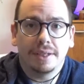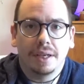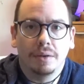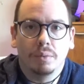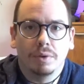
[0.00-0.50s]

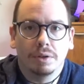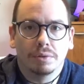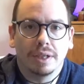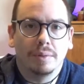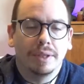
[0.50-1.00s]
it will
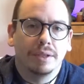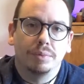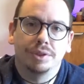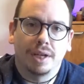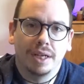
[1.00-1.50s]
tell me that it
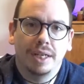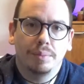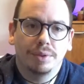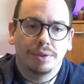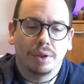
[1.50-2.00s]
was
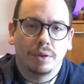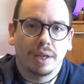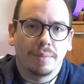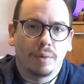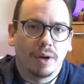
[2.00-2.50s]
unable to
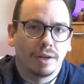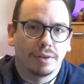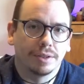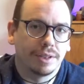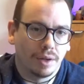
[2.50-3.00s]
locate my
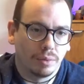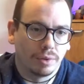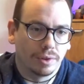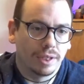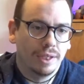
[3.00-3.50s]
wireless network